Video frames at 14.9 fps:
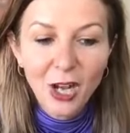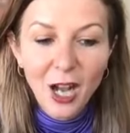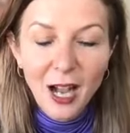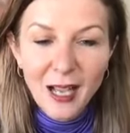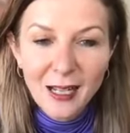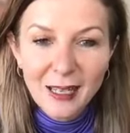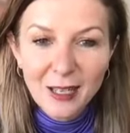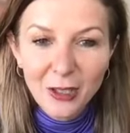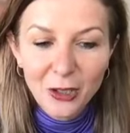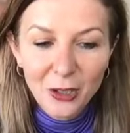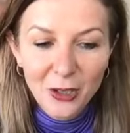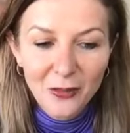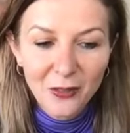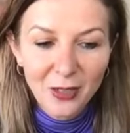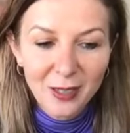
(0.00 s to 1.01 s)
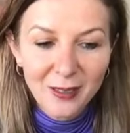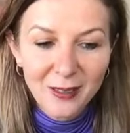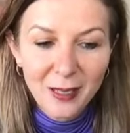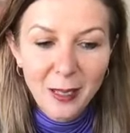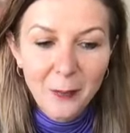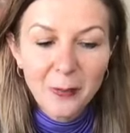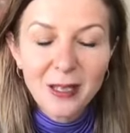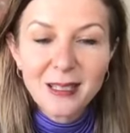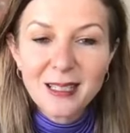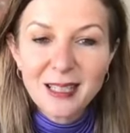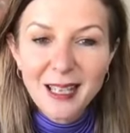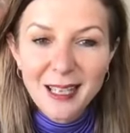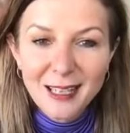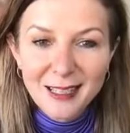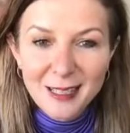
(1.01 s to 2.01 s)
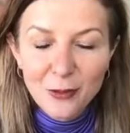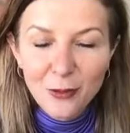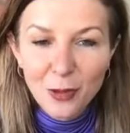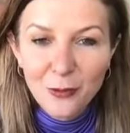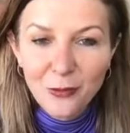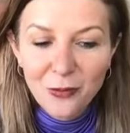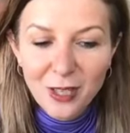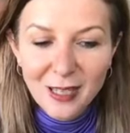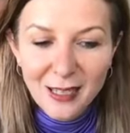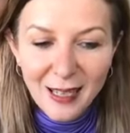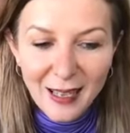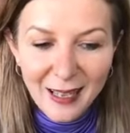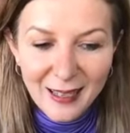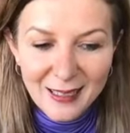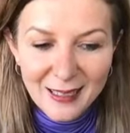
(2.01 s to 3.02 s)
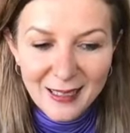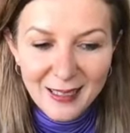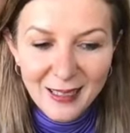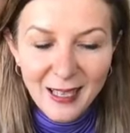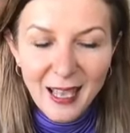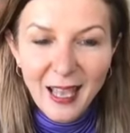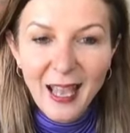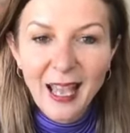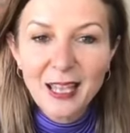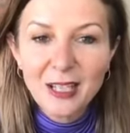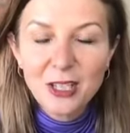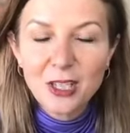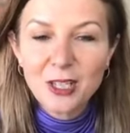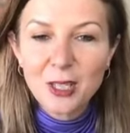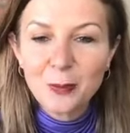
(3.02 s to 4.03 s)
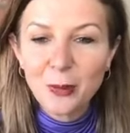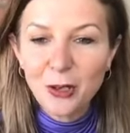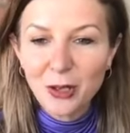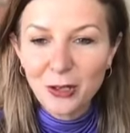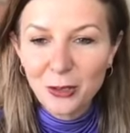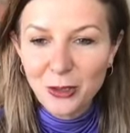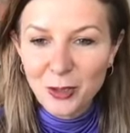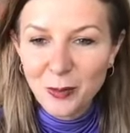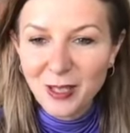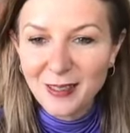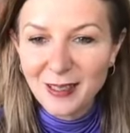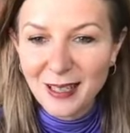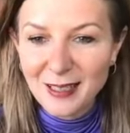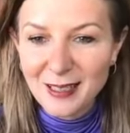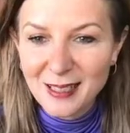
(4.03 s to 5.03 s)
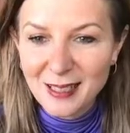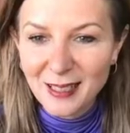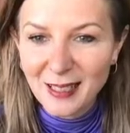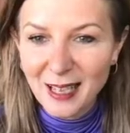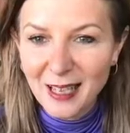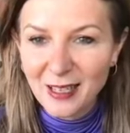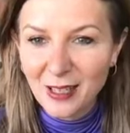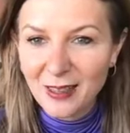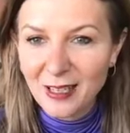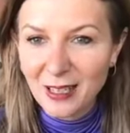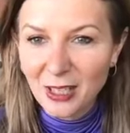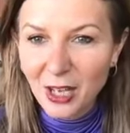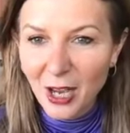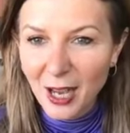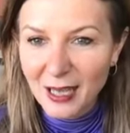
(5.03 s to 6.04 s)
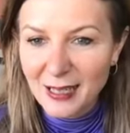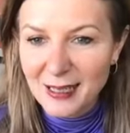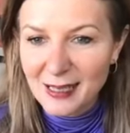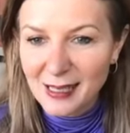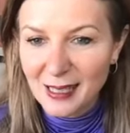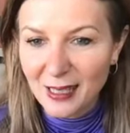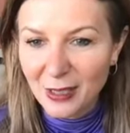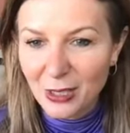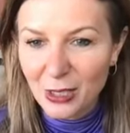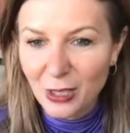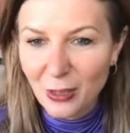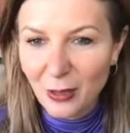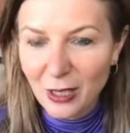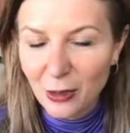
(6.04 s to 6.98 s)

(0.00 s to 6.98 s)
Kylie Curvin, Matthias from Finland, Angie Spahn, who's with us today, and I think Kylie's here too.